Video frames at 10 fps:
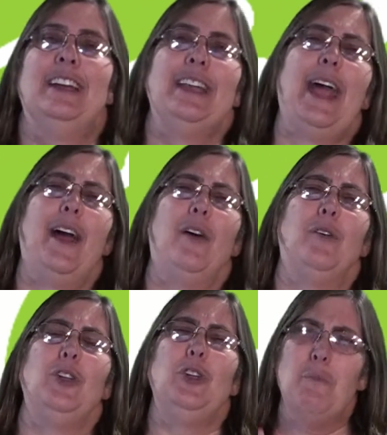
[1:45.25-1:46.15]

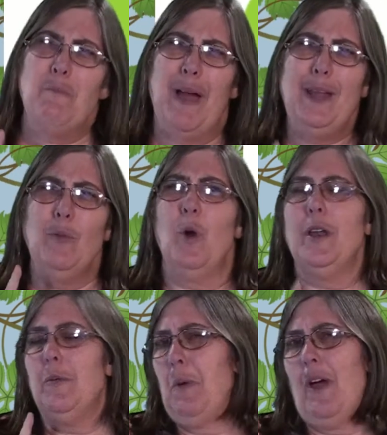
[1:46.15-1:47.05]
Now, you might
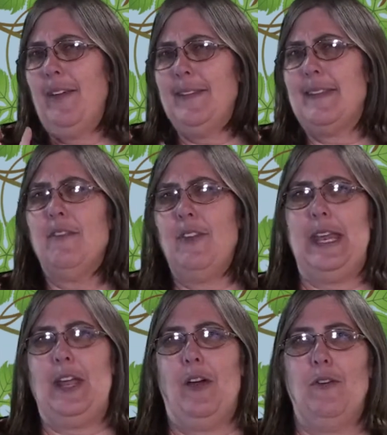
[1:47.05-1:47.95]
want to pause the
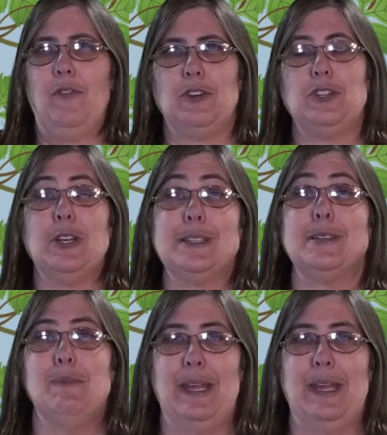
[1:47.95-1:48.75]
video for just a